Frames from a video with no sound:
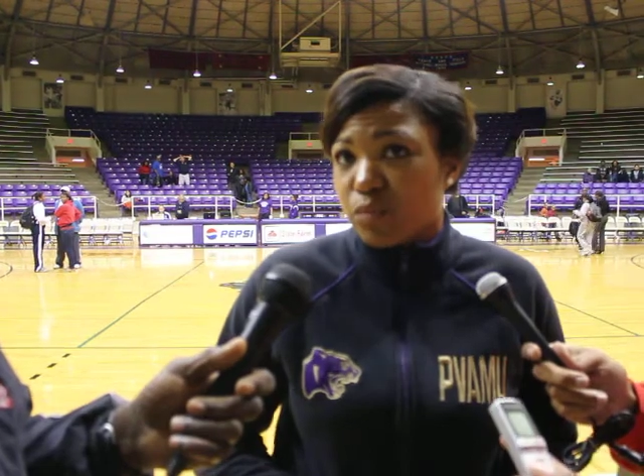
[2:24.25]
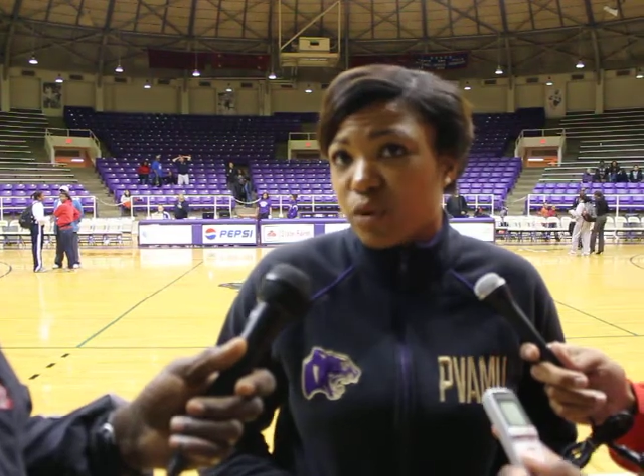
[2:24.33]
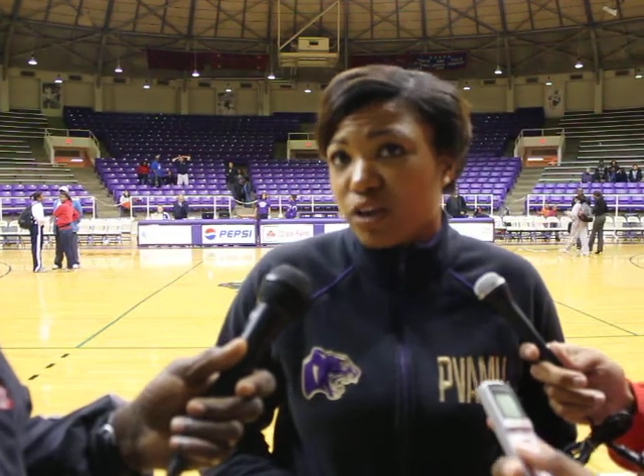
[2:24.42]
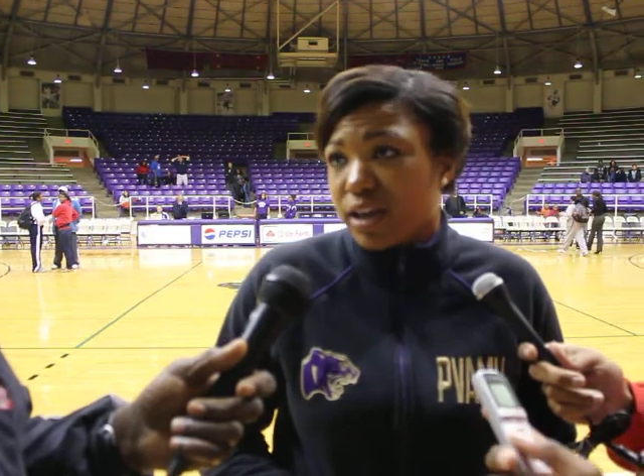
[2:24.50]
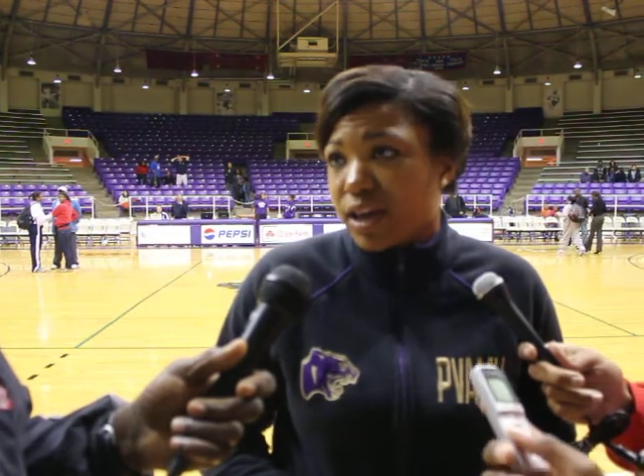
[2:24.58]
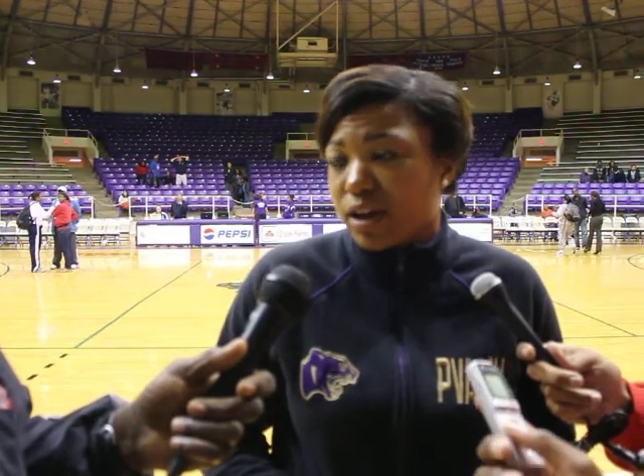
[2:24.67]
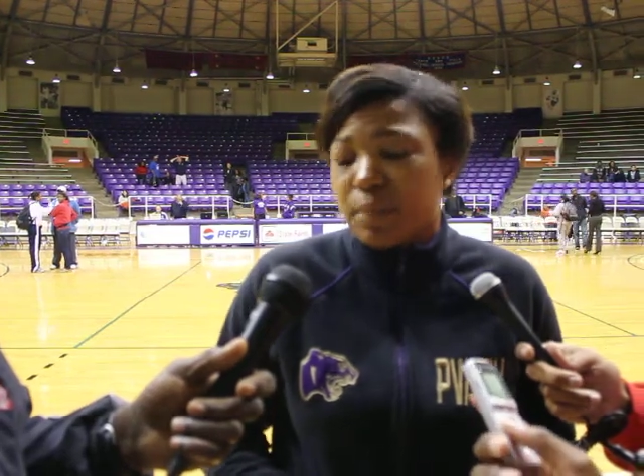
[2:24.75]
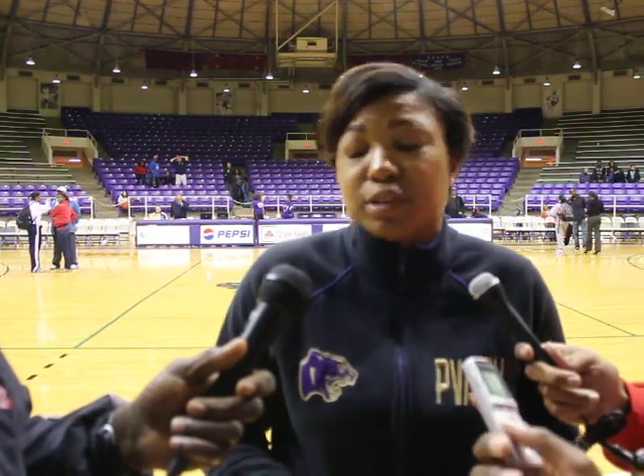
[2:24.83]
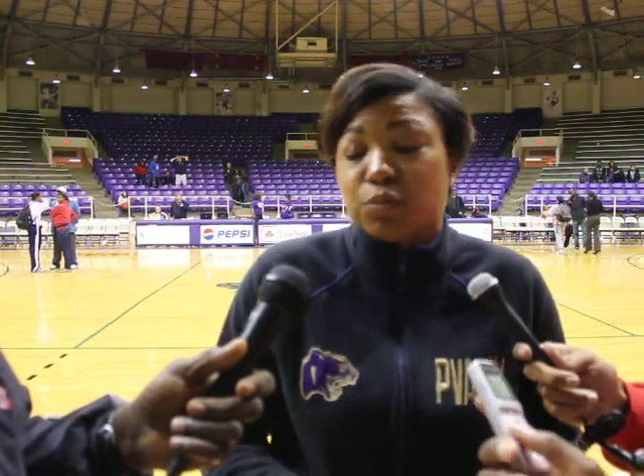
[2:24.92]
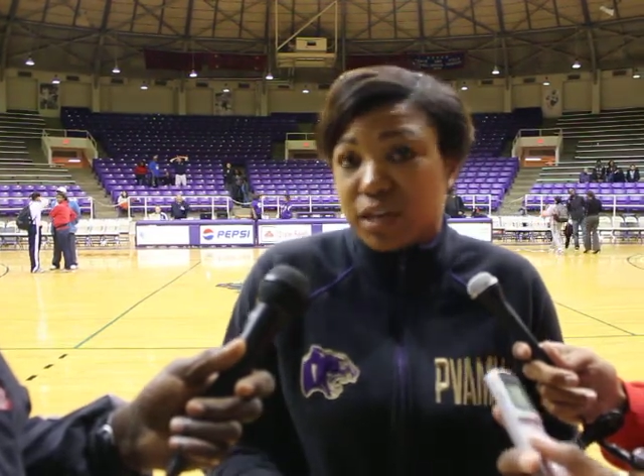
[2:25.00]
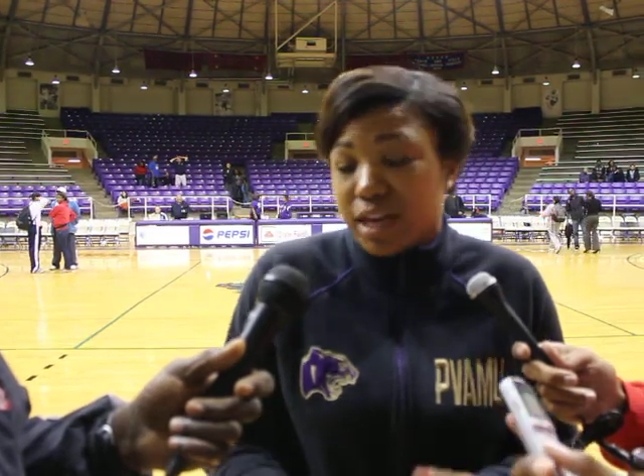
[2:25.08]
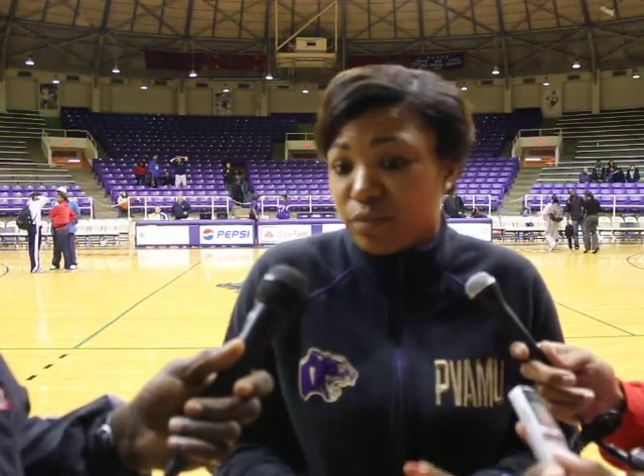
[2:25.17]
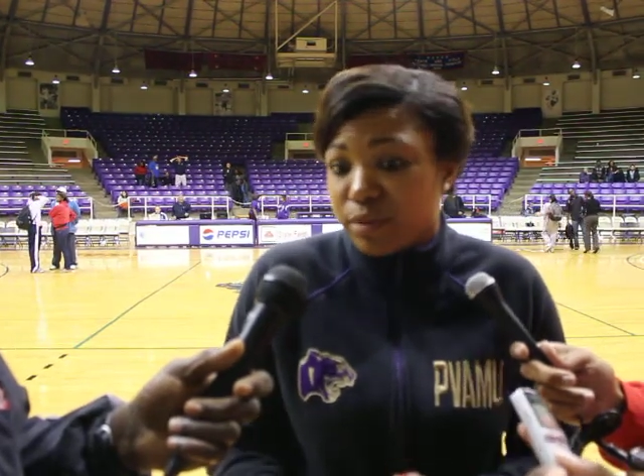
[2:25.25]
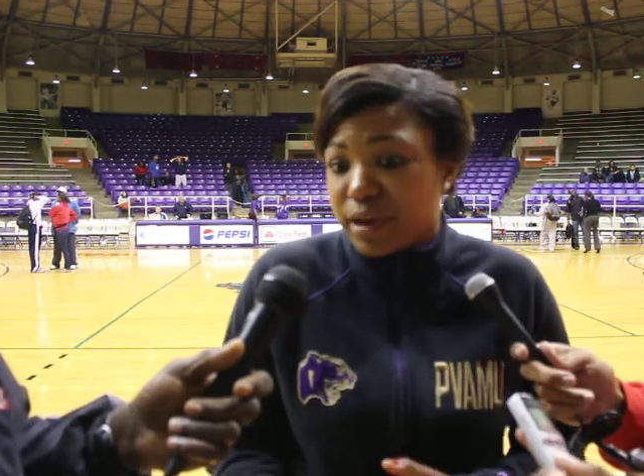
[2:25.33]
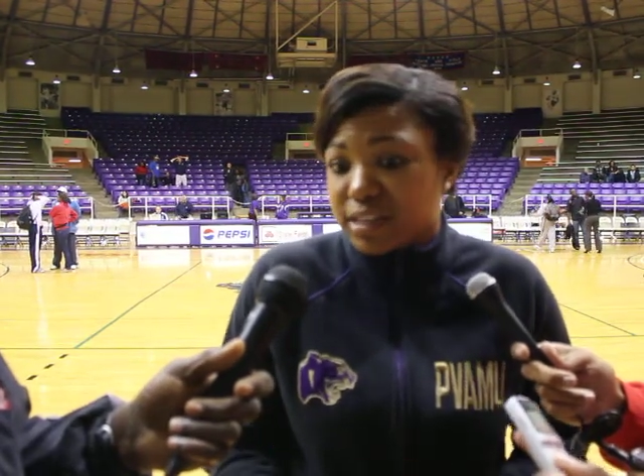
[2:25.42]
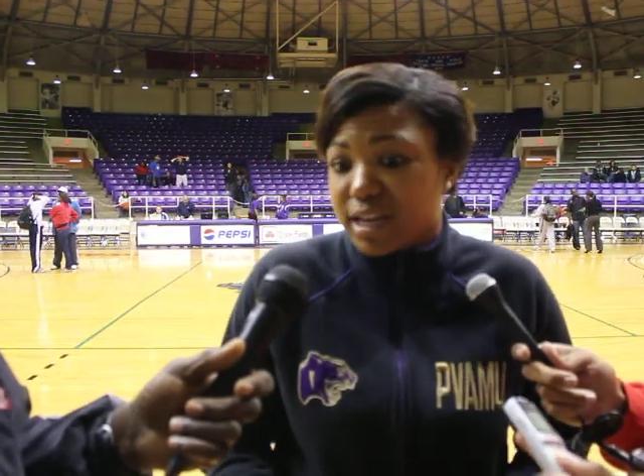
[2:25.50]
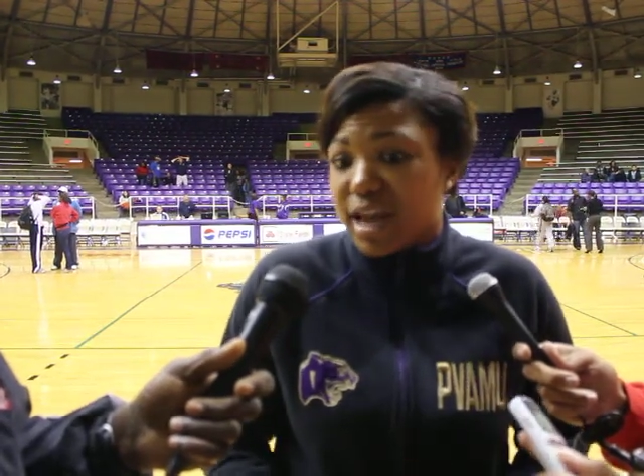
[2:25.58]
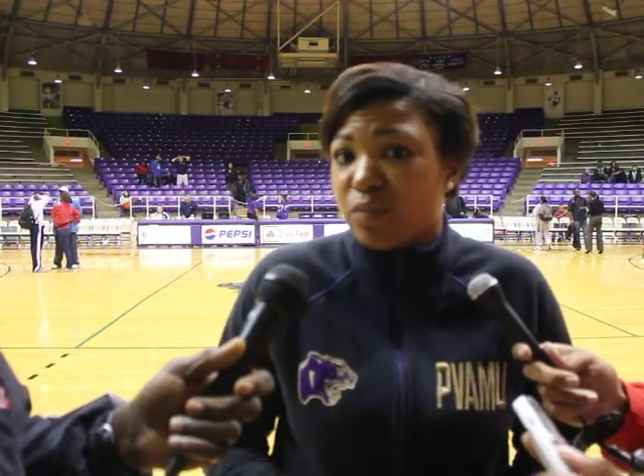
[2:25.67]
and we only had 28
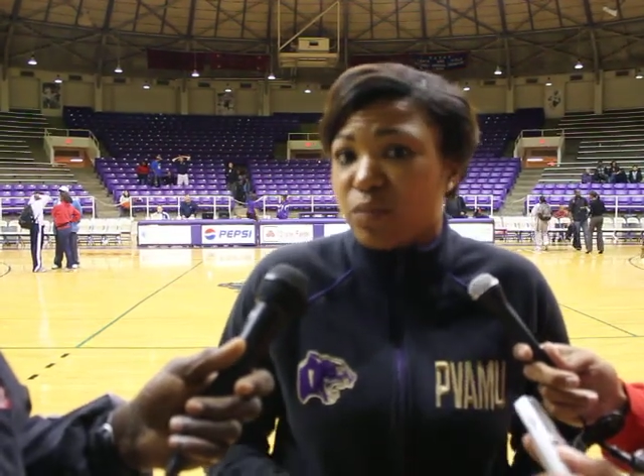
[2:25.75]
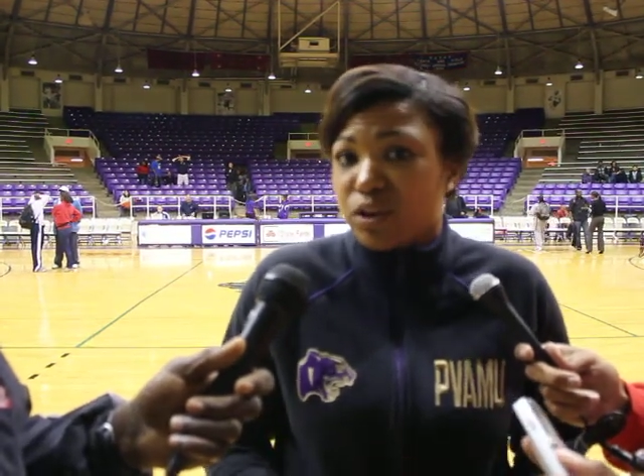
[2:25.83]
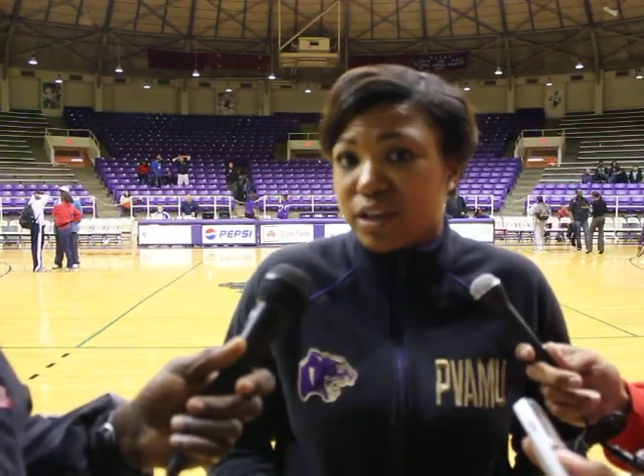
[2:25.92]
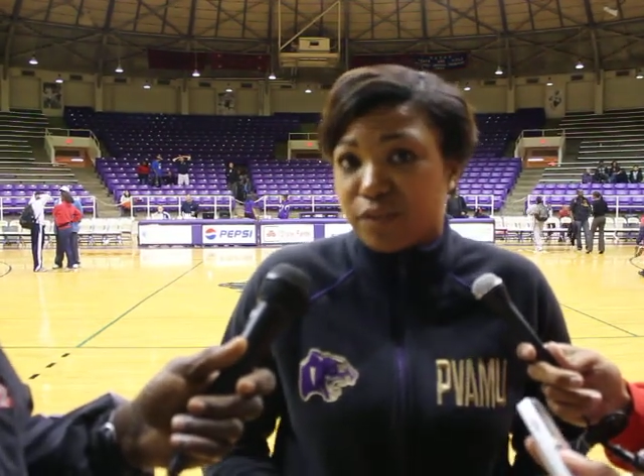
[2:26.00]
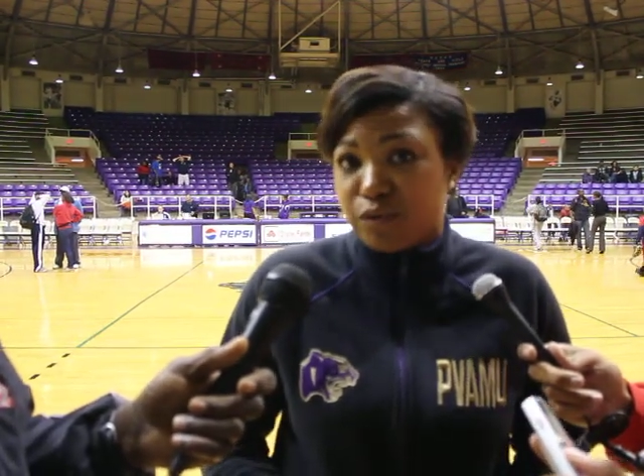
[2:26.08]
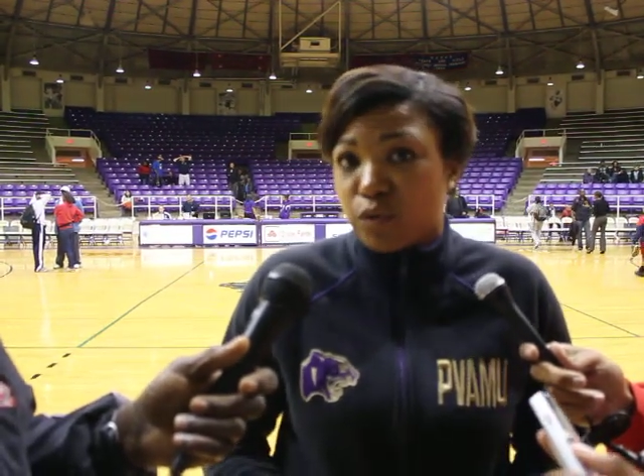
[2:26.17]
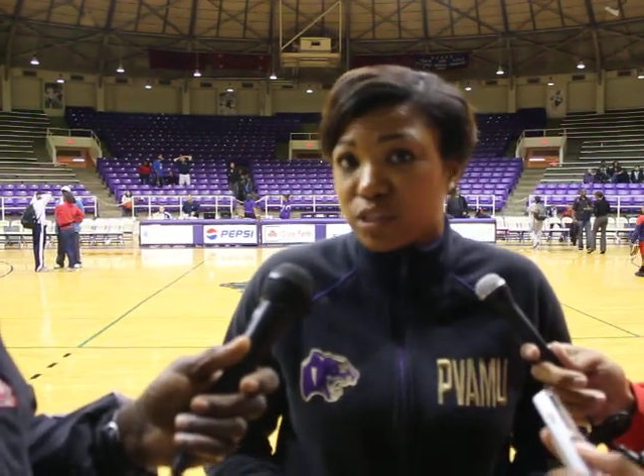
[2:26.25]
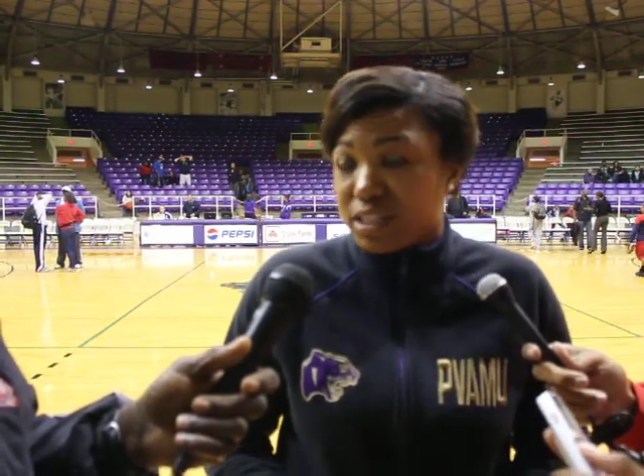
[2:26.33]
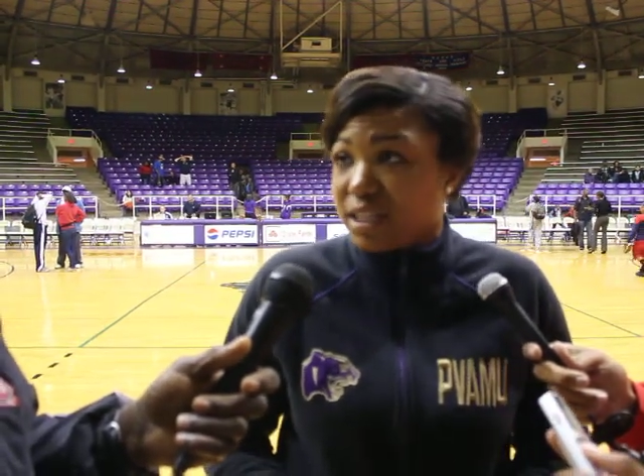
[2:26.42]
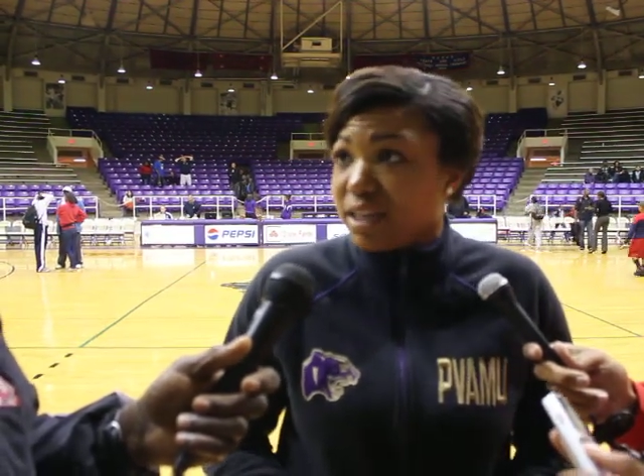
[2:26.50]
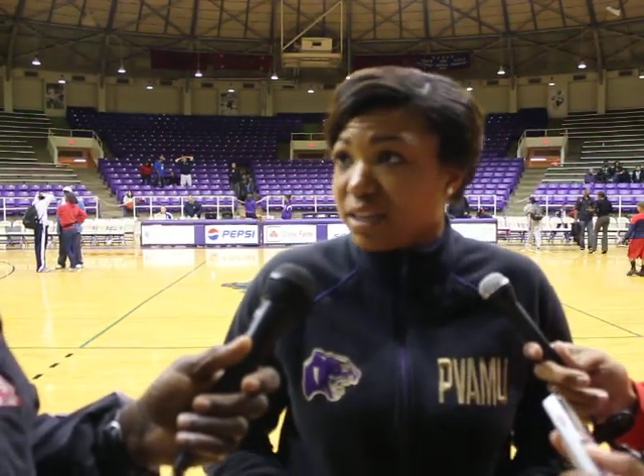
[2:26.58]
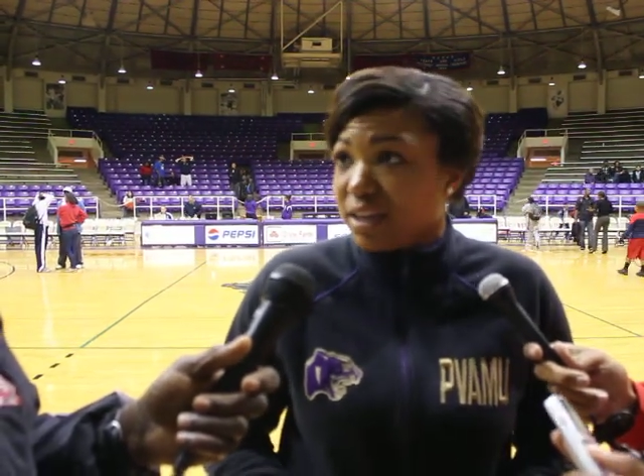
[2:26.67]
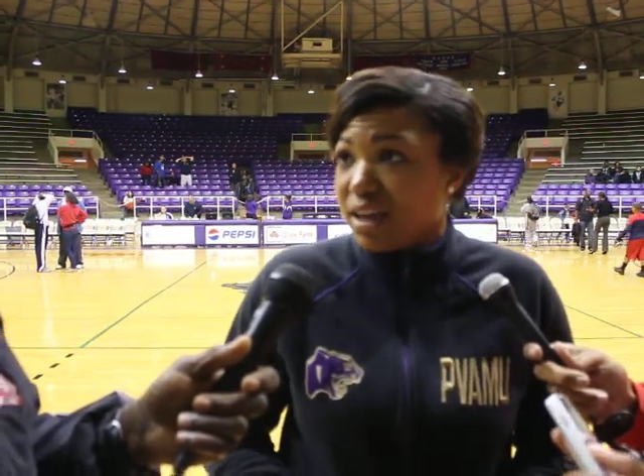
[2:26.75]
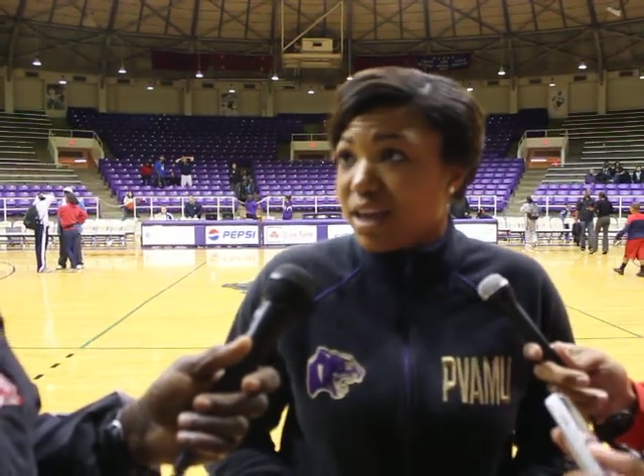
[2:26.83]
rebounds at half, we only had 14.